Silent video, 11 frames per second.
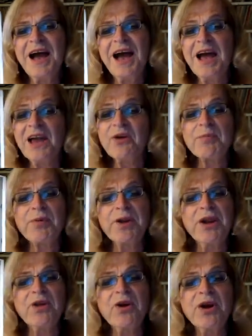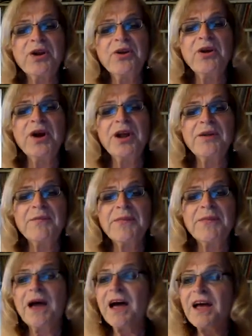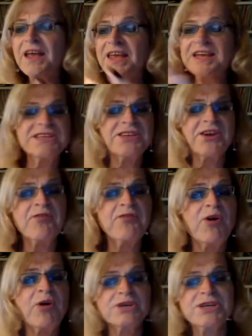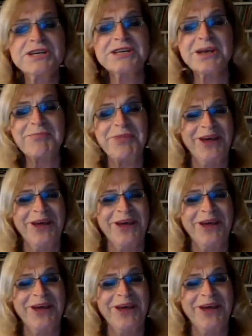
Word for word: I look pretty darn good. Uh, yes, they're falsies up